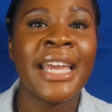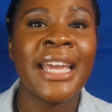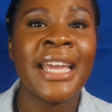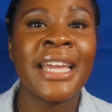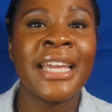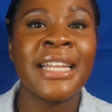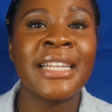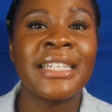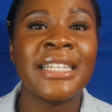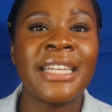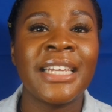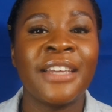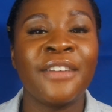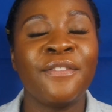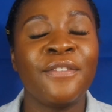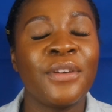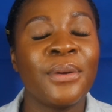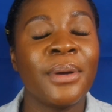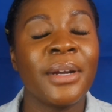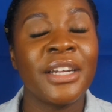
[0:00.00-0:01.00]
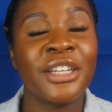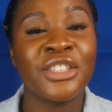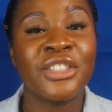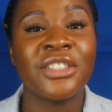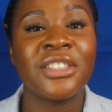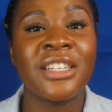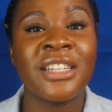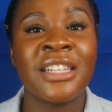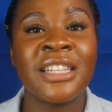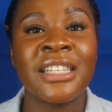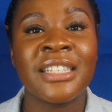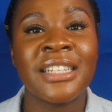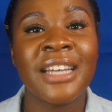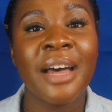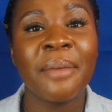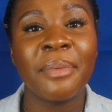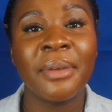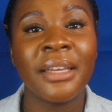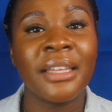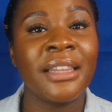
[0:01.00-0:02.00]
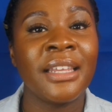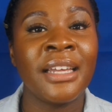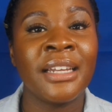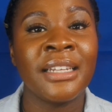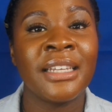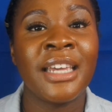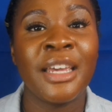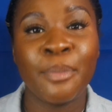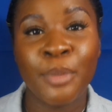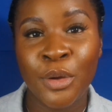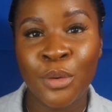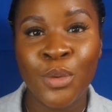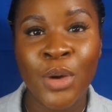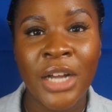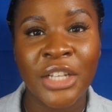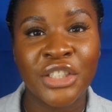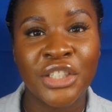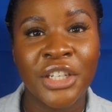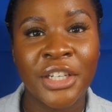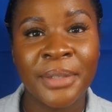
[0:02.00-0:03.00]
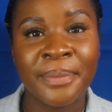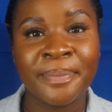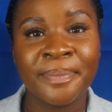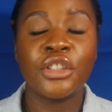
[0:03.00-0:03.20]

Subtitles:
and if you are interested in this topic, then keep on watching.